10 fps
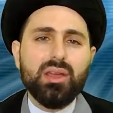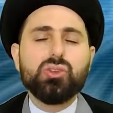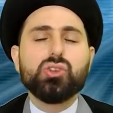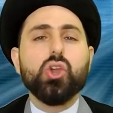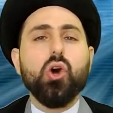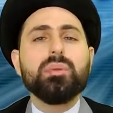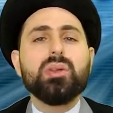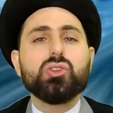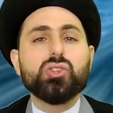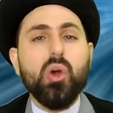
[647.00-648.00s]
You show me,
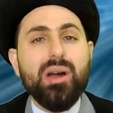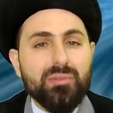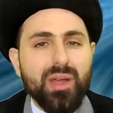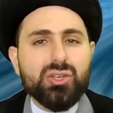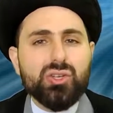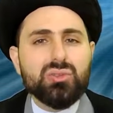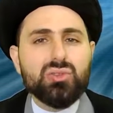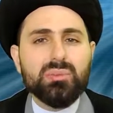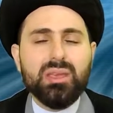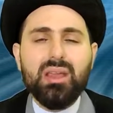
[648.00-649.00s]
you show affection
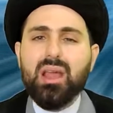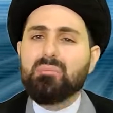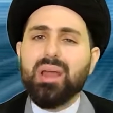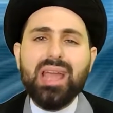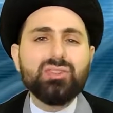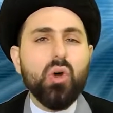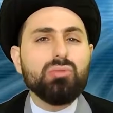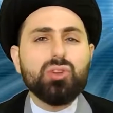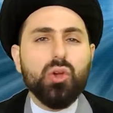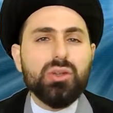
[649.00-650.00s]
to me, but I
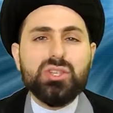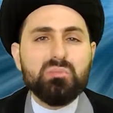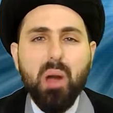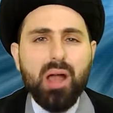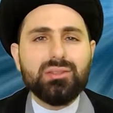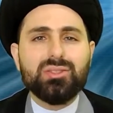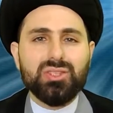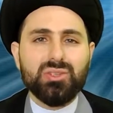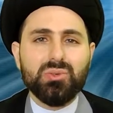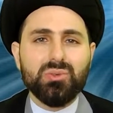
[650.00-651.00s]
don't correspond
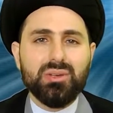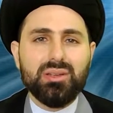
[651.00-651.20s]
to you.